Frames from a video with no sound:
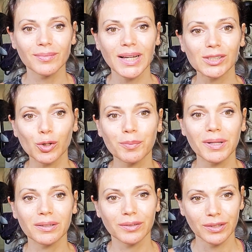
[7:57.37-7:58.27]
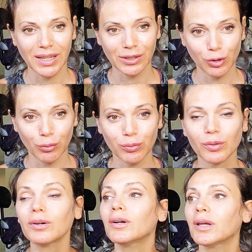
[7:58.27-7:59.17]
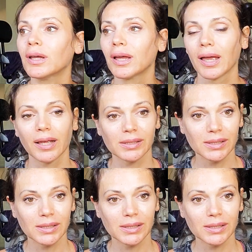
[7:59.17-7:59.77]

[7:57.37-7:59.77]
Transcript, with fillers: soy milk and tofu and